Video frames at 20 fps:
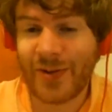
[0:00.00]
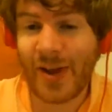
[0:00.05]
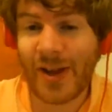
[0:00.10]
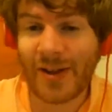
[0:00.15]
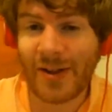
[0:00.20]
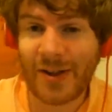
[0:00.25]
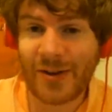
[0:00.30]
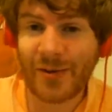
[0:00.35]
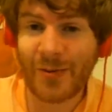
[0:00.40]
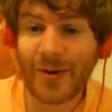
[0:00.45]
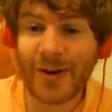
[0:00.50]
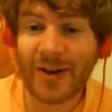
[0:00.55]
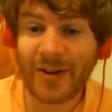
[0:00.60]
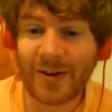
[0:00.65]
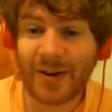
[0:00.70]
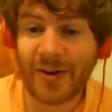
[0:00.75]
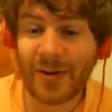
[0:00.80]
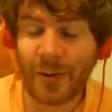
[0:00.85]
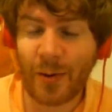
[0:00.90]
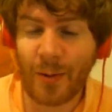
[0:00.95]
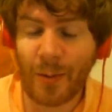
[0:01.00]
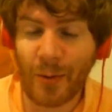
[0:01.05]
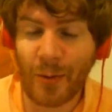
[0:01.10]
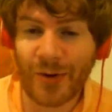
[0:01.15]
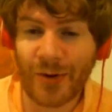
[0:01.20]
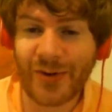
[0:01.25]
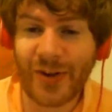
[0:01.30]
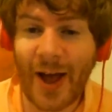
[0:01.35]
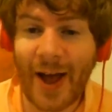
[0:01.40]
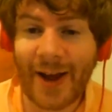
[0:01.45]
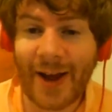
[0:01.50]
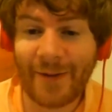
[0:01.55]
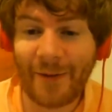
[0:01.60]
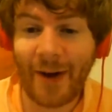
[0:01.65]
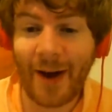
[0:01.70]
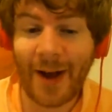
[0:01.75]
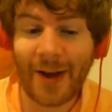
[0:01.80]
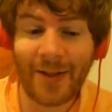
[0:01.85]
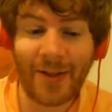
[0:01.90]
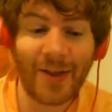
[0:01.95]
you know, slightly tweaked into a
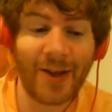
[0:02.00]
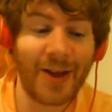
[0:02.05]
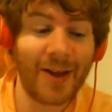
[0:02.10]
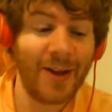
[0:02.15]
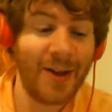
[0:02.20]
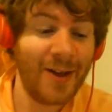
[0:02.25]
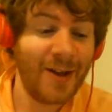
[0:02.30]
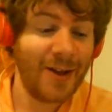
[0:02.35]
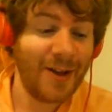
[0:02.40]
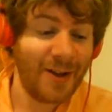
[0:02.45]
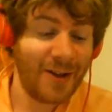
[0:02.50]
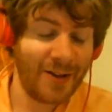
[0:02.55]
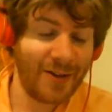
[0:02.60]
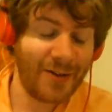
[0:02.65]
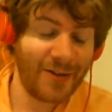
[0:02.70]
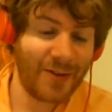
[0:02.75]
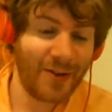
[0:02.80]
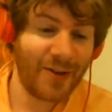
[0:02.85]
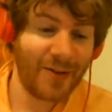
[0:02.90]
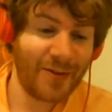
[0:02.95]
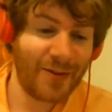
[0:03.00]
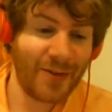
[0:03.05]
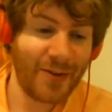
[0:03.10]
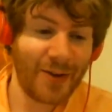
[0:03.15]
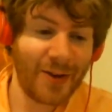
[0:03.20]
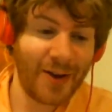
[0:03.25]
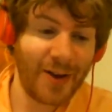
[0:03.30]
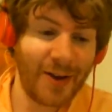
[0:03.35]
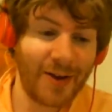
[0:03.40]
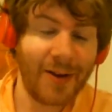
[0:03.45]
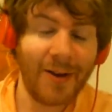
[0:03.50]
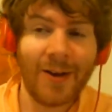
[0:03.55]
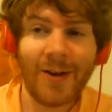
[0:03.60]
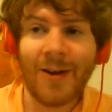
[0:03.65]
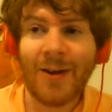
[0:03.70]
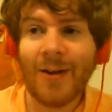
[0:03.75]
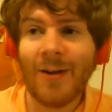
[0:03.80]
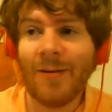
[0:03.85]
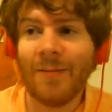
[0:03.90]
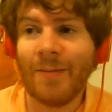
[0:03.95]
more sci-fi thing and stuff. So
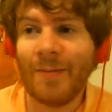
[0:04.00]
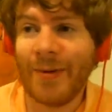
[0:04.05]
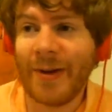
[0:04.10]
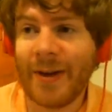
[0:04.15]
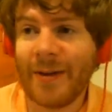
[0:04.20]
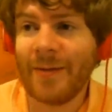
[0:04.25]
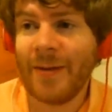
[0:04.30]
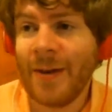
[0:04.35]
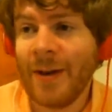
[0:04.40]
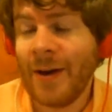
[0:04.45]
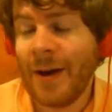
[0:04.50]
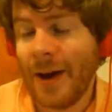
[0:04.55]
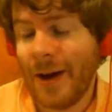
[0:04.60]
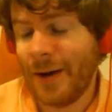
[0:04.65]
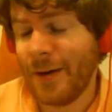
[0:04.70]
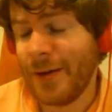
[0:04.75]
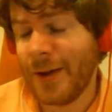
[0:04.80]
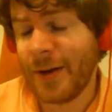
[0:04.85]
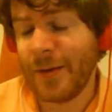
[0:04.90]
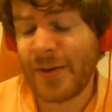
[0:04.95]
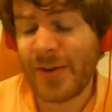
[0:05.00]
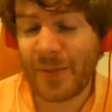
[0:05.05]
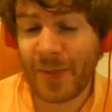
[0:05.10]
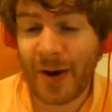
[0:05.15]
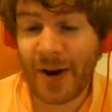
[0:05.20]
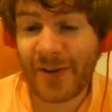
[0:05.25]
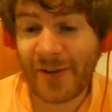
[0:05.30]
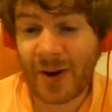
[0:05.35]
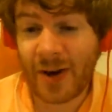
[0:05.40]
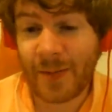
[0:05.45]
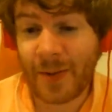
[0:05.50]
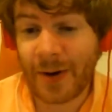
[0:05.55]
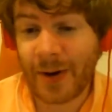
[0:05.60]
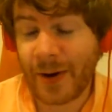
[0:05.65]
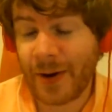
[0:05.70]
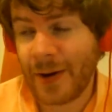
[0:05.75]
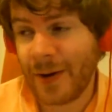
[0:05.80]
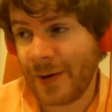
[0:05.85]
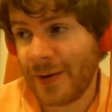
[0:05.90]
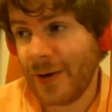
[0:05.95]
yeah, I don't think it would
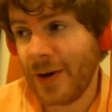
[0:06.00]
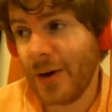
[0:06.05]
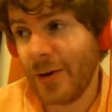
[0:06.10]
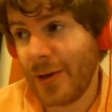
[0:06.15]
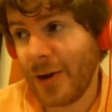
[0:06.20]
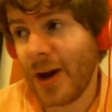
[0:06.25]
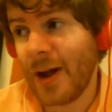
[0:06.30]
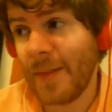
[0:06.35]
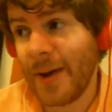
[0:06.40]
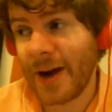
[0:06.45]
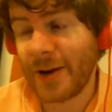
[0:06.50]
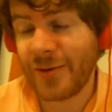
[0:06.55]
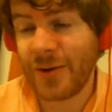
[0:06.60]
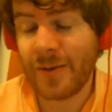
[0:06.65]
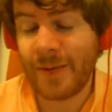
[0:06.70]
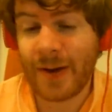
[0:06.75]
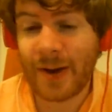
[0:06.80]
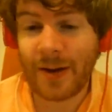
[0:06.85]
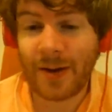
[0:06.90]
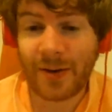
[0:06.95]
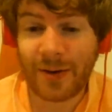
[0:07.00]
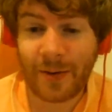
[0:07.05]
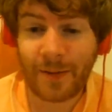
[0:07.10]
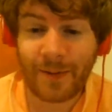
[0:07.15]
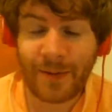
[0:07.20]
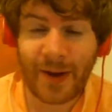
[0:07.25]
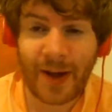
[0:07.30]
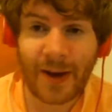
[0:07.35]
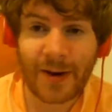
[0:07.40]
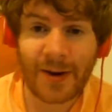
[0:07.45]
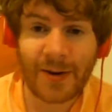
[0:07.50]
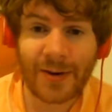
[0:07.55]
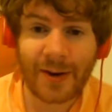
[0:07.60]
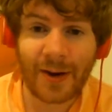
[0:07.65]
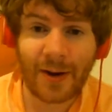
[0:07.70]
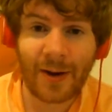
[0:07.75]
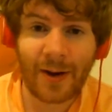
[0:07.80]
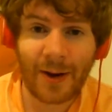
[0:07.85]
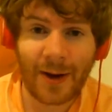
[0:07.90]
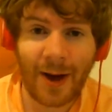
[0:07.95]
surprise anybody to know that I'm actually a big
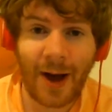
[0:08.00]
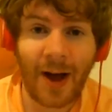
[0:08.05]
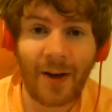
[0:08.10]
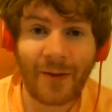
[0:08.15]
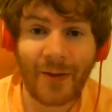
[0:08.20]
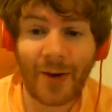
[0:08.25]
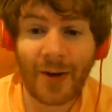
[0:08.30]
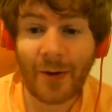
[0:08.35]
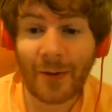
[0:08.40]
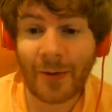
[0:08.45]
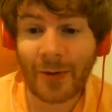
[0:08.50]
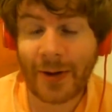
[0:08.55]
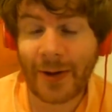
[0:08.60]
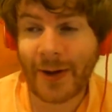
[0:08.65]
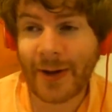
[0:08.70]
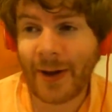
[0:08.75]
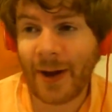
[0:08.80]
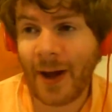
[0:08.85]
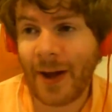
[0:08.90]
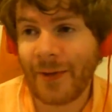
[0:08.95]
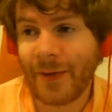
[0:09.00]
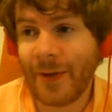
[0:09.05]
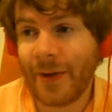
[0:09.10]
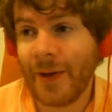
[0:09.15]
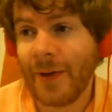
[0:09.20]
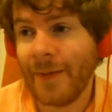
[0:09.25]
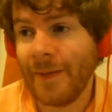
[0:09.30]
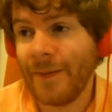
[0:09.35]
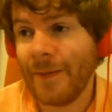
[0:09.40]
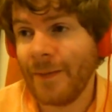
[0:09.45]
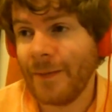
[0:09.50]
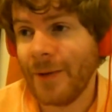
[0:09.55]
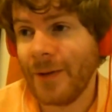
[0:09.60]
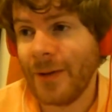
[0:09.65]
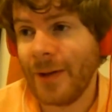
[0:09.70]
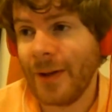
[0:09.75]
fan into Kafka. I really like Kafka.